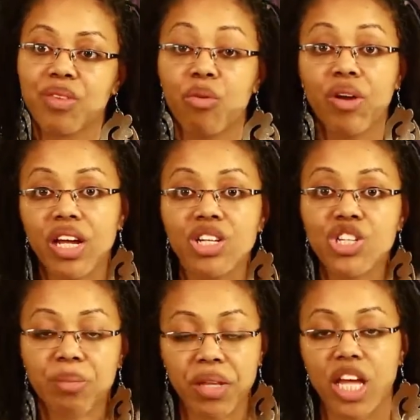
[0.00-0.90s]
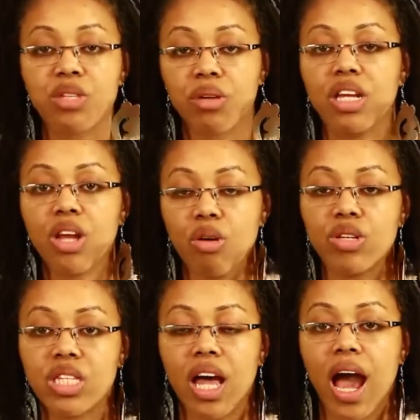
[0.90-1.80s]
rich. I mean, that's what he
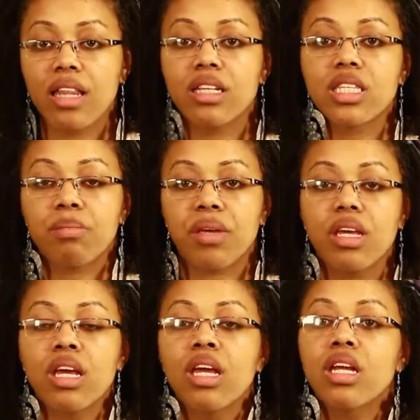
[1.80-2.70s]
knows the island to be,